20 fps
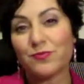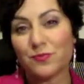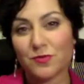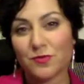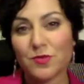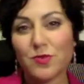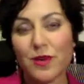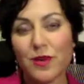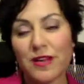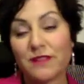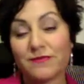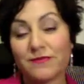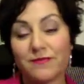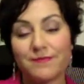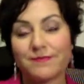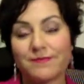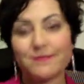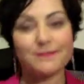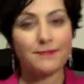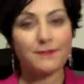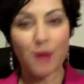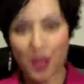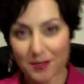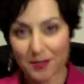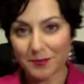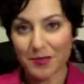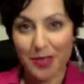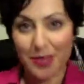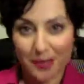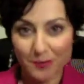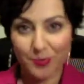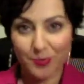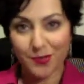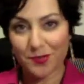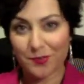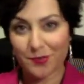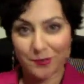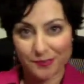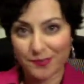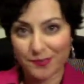quite bottom line,
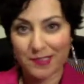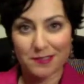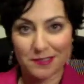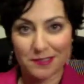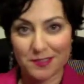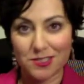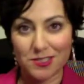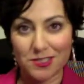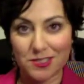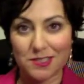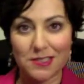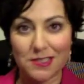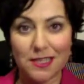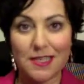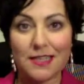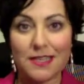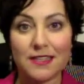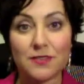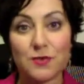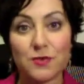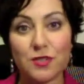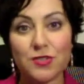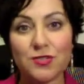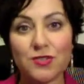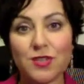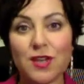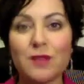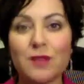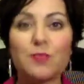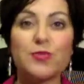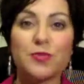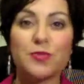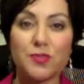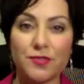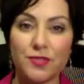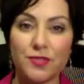like just to say it, is when you're trying to prove